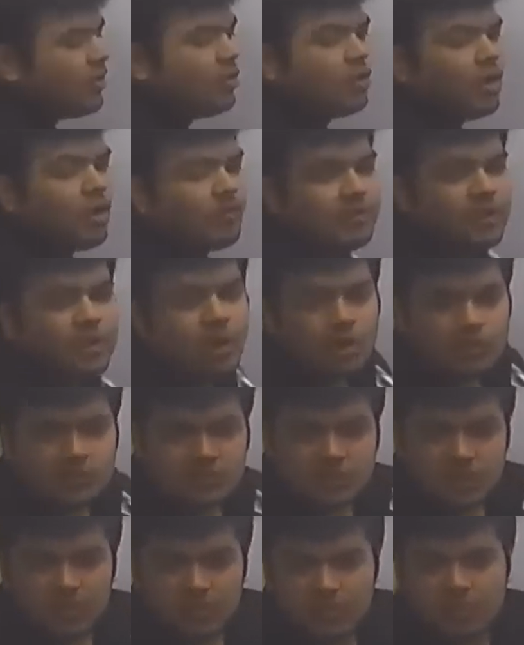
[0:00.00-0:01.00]
good of the loss,
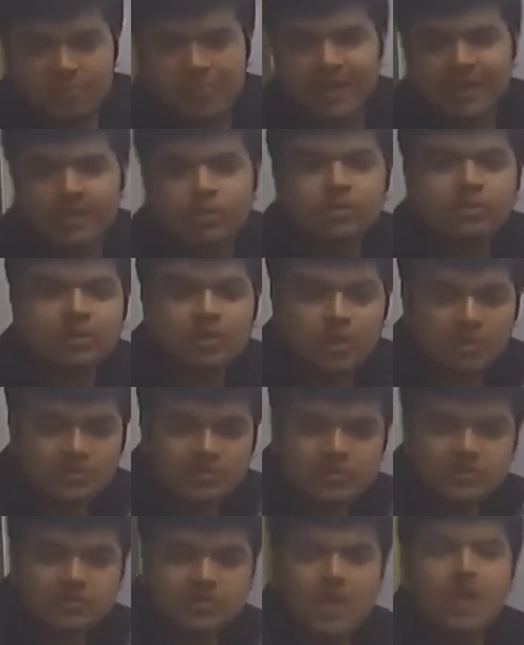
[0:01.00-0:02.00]
will make good the
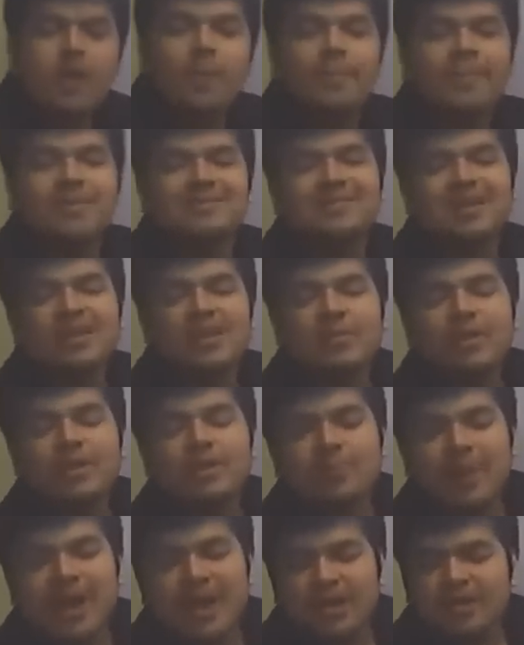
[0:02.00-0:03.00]
losses. Basically, when you
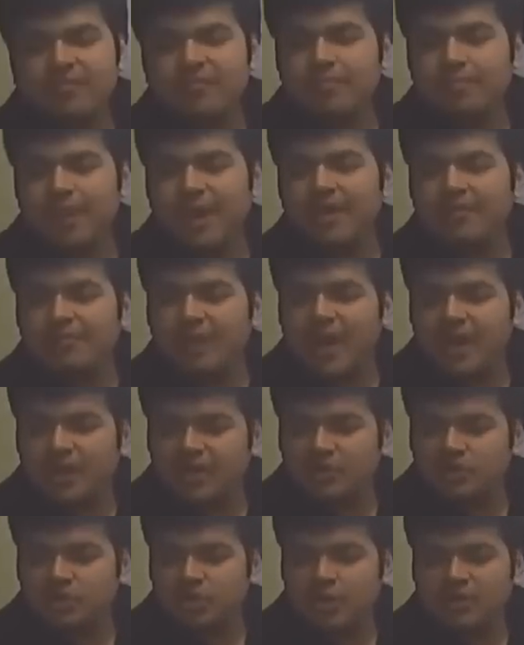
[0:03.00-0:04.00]
buy a fire
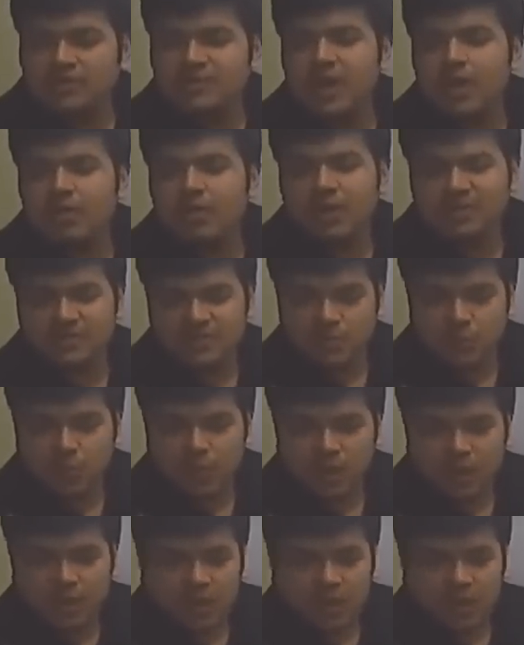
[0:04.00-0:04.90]
insurance, how does it work?